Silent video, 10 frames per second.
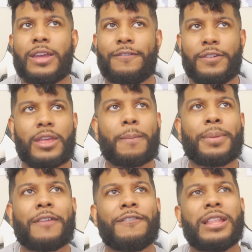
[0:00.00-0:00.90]
and feel that,
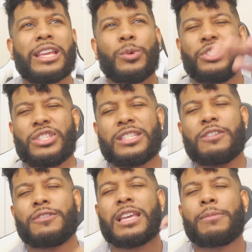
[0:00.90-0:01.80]
but I felt like it was just a
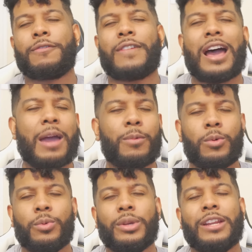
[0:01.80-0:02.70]
different type of vibe what
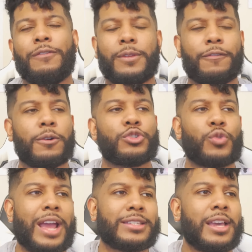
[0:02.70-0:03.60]
we were getting from the first
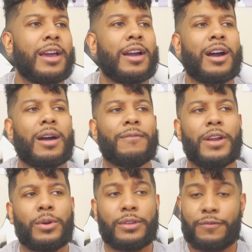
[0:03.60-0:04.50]
track.
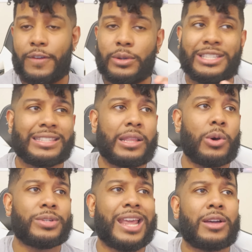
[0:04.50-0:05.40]
Very, very
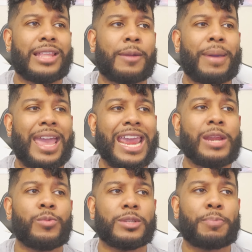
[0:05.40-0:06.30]
slowed down. Like,
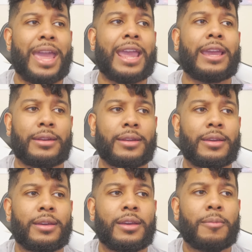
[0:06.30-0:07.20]
Pain was Pain,
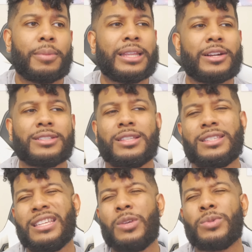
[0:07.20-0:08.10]
but Letter to the
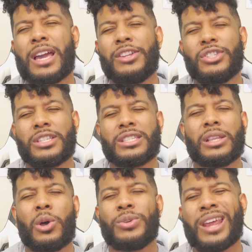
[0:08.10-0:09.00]
City was kind of just a
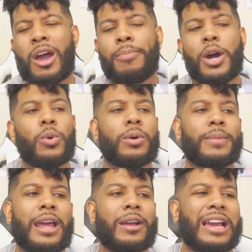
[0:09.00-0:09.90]
slowed down poem,
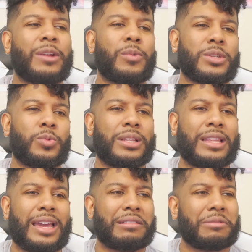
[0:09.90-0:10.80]
and I kind of wasn't really,
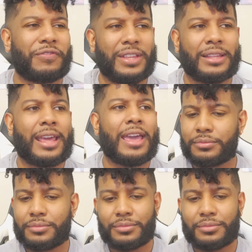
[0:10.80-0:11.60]
like, feeling that.